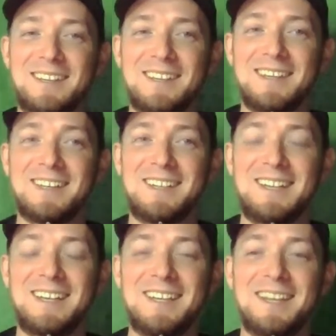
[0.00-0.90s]
uh,
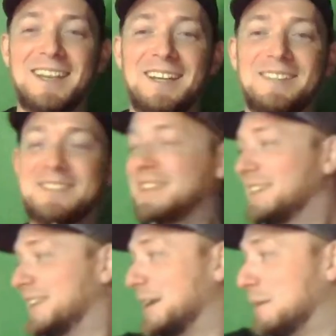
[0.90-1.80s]
yeah,
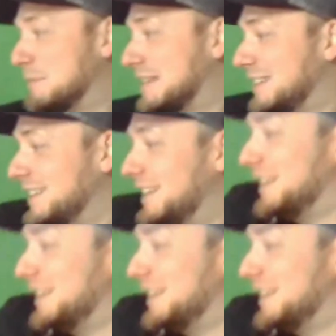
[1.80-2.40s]
good times.